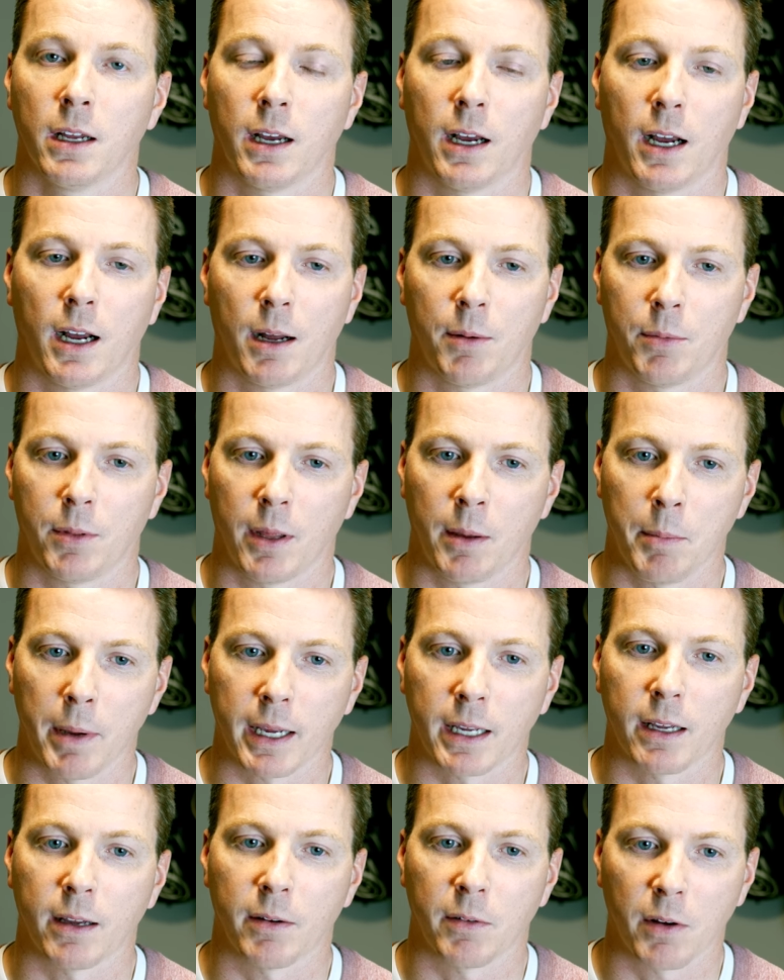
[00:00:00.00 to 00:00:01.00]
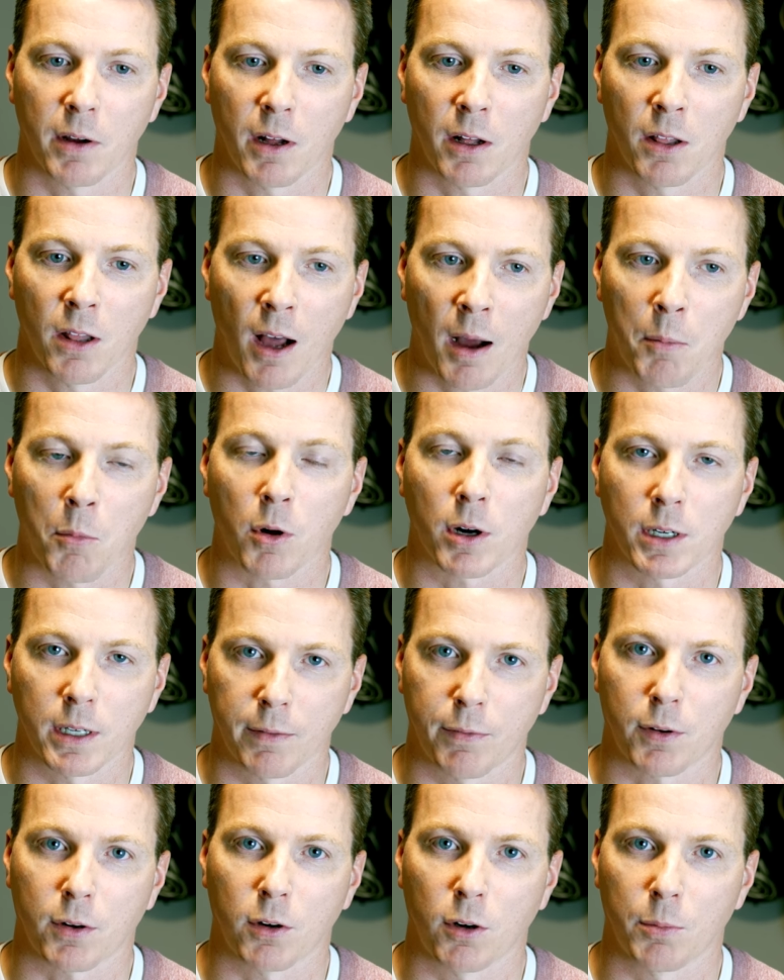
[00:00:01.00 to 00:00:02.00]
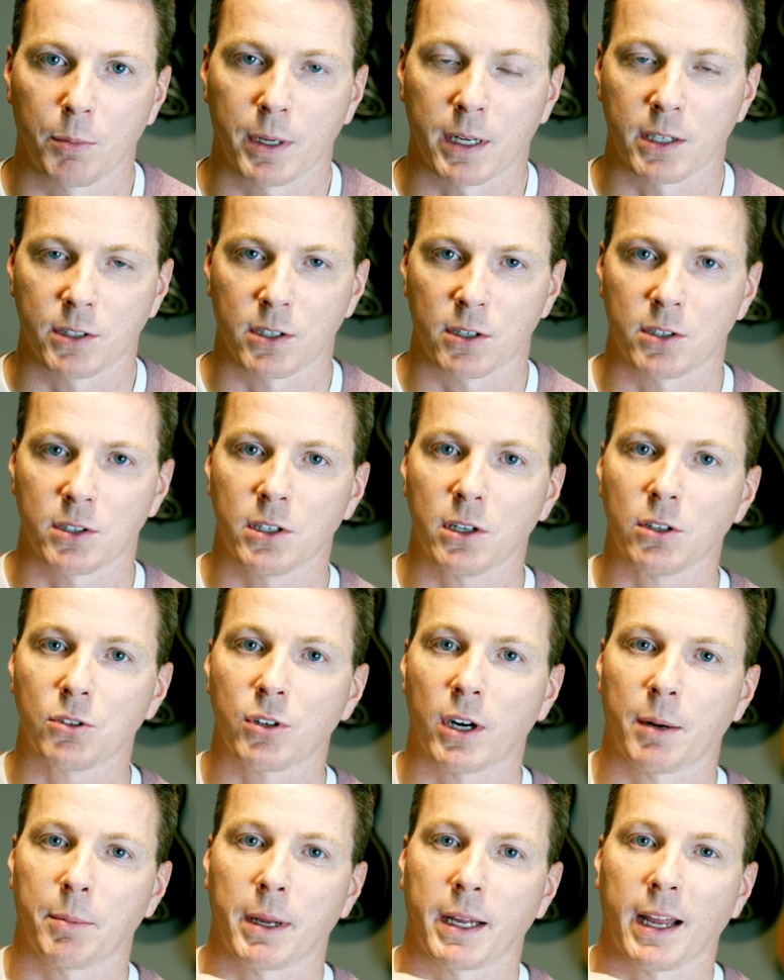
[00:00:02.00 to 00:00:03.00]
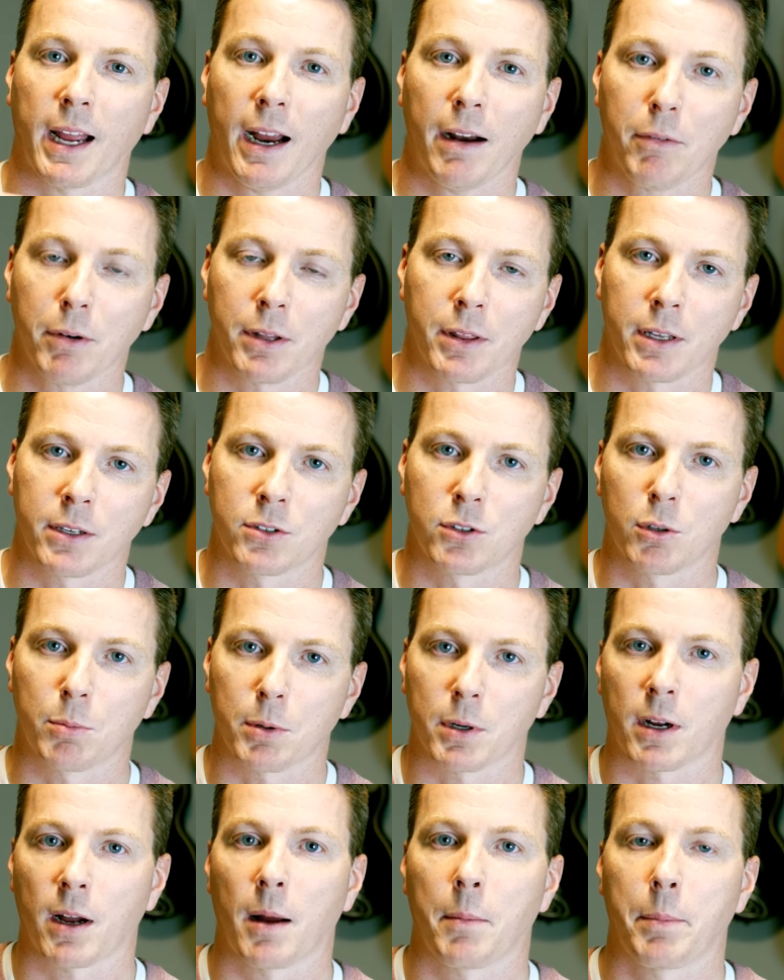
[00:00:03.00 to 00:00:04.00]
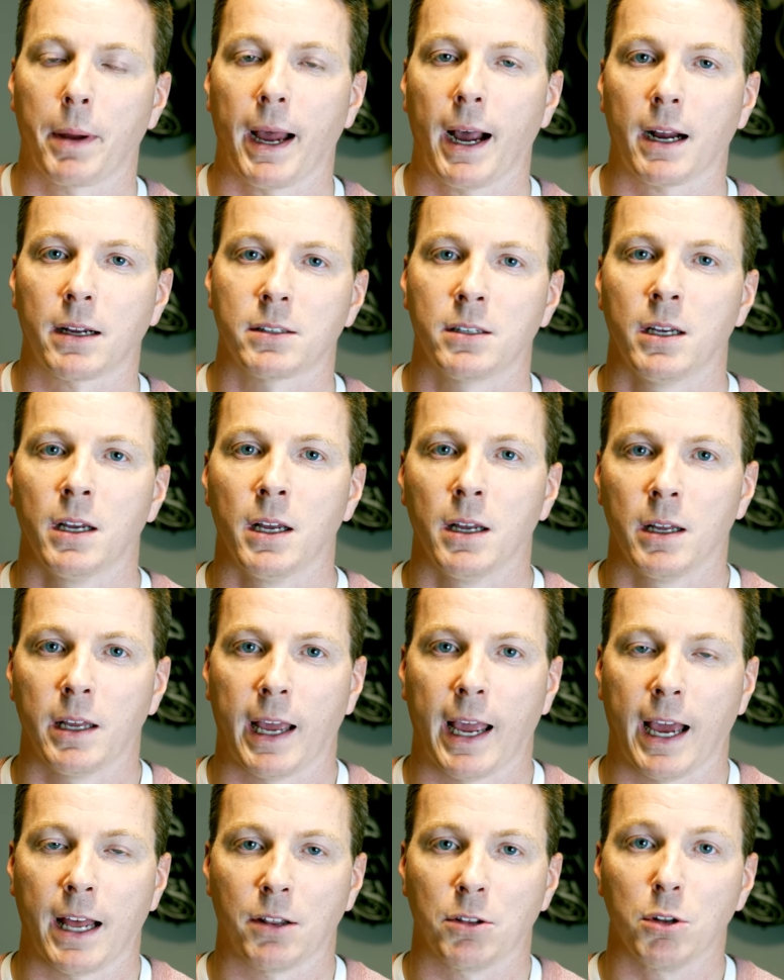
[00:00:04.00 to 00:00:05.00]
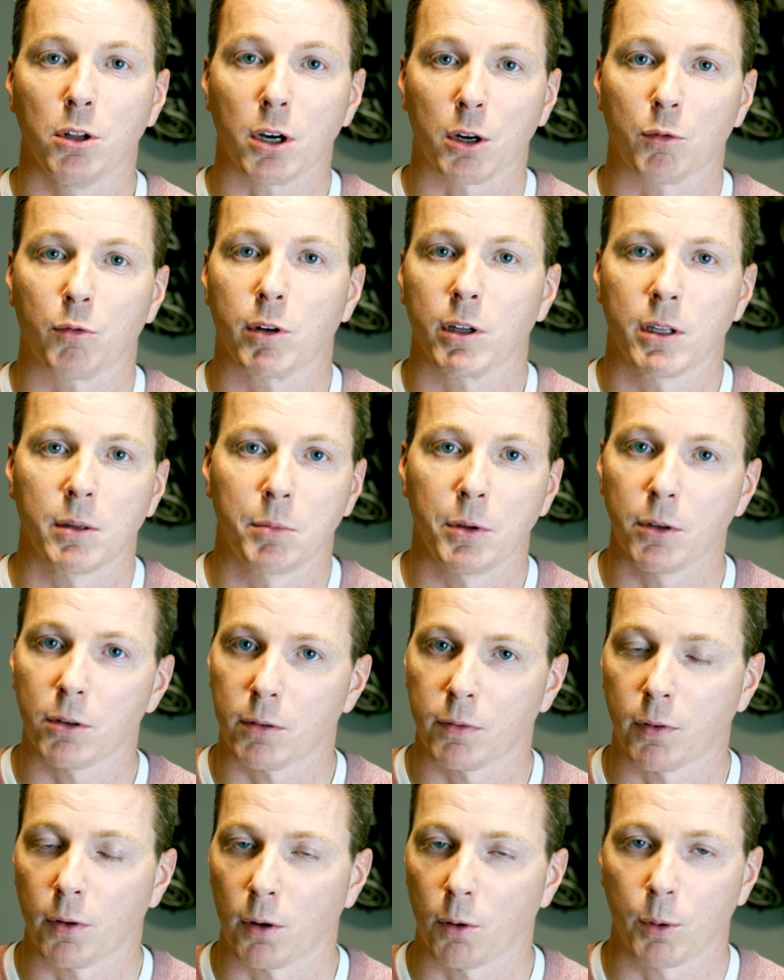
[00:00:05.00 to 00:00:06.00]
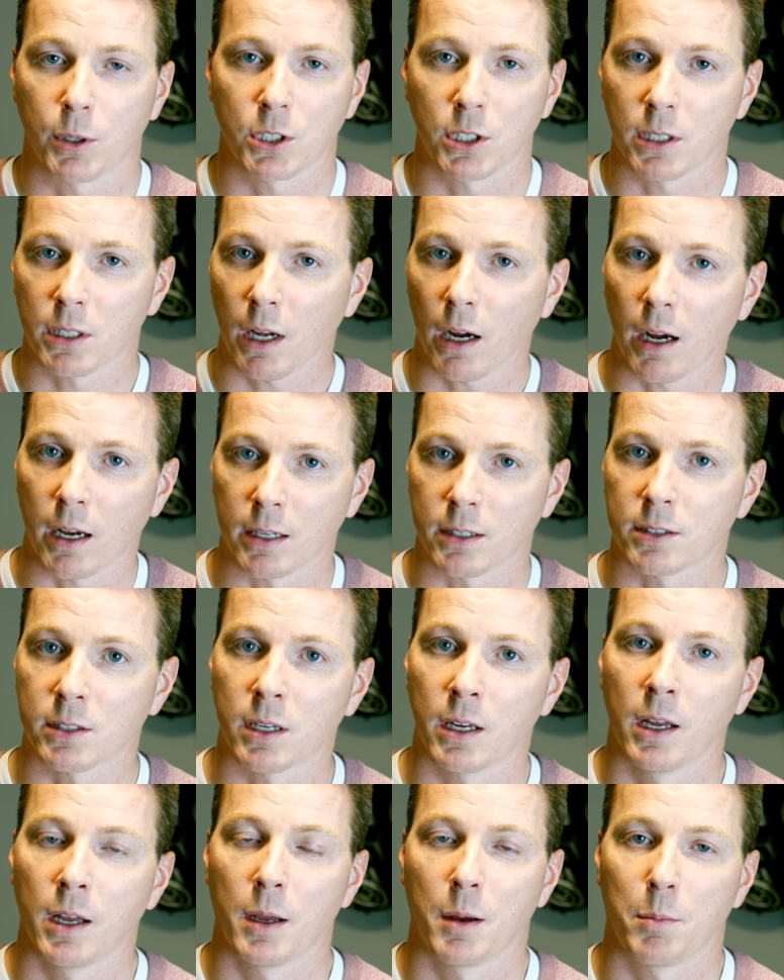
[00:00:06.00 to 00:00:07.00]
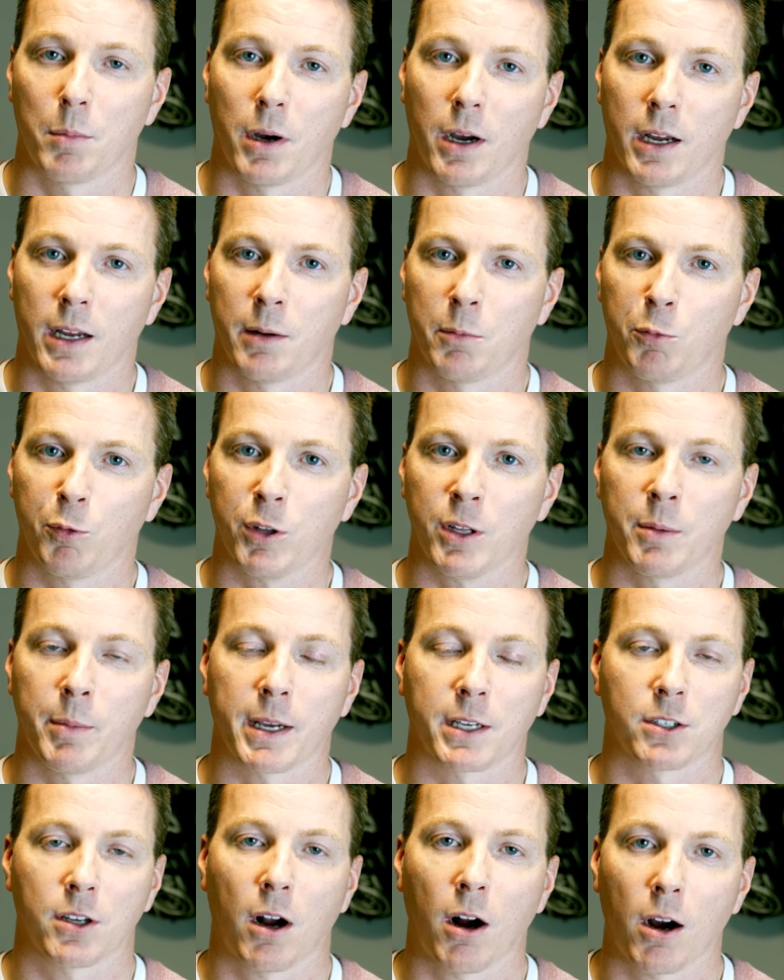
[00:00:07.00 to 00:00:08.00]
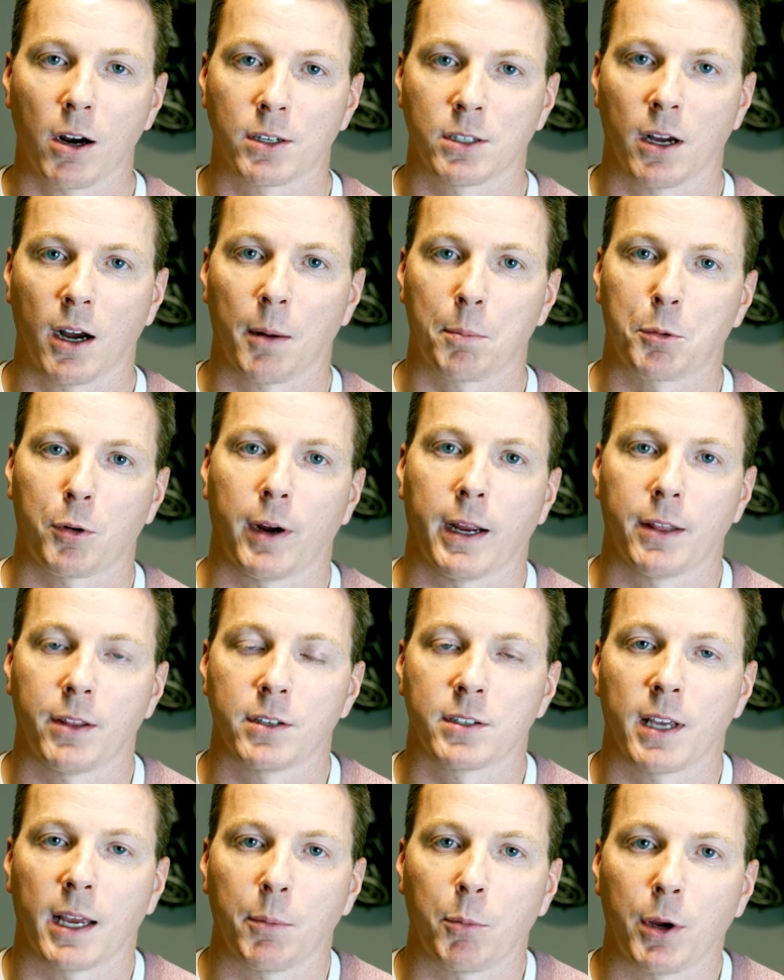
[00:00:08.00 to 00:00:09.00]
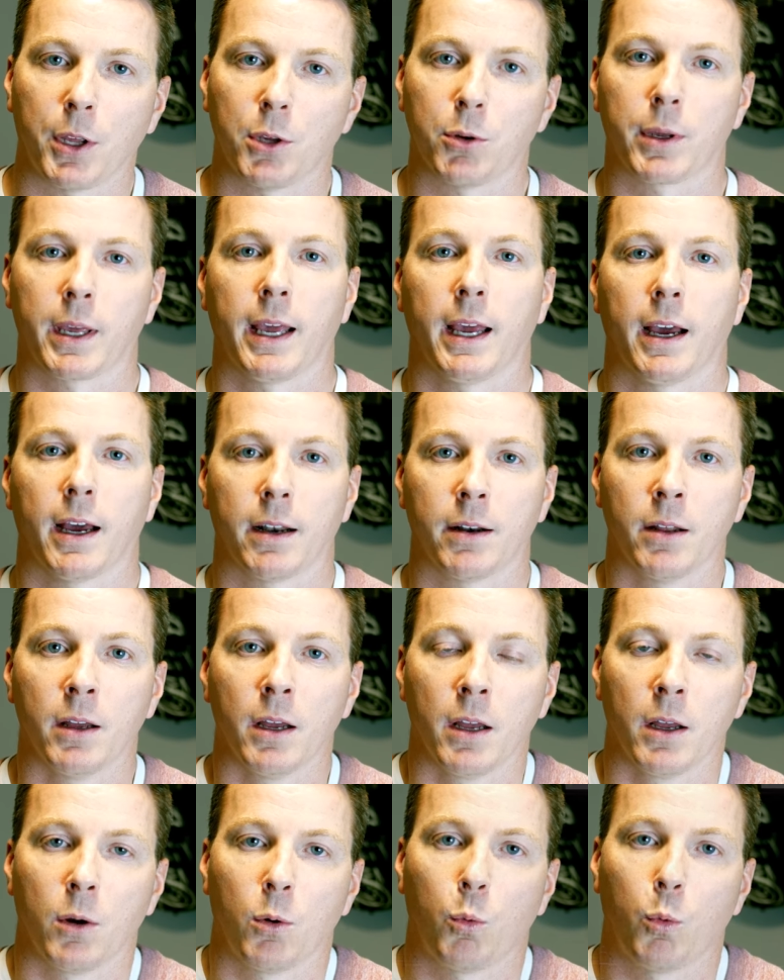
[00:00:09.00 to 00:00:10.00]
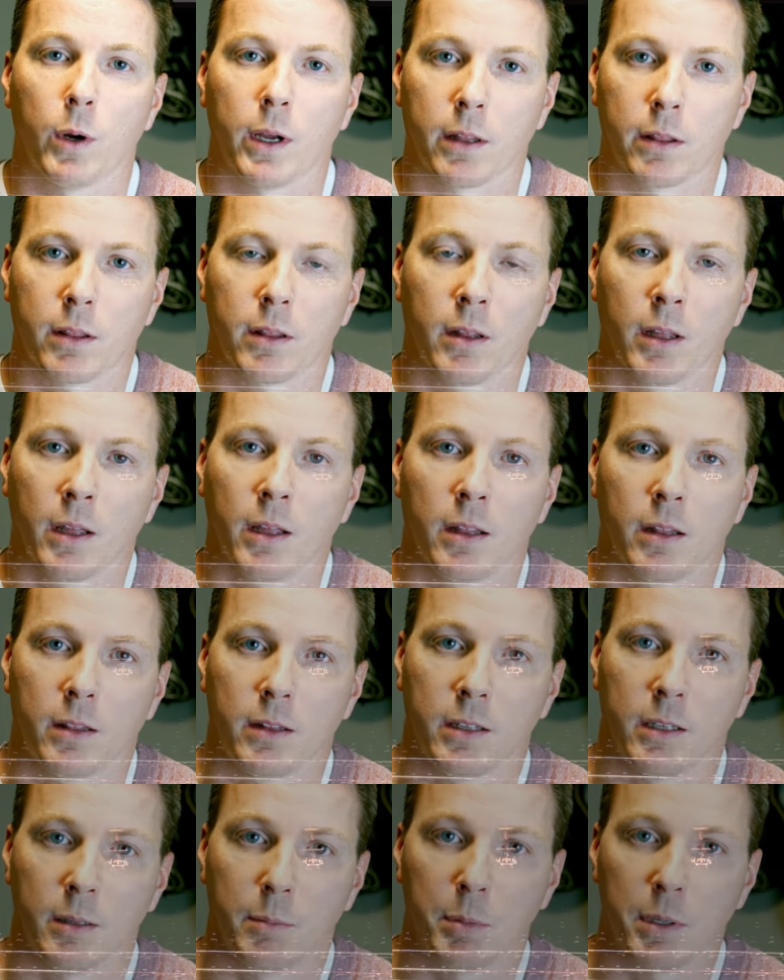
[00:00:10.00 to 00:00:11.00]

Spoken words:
they make it a lot more difficult because they're still trying to make everything super compact and look really beautiful, which it does, but it really makes it hard to upgrade the same way you can with the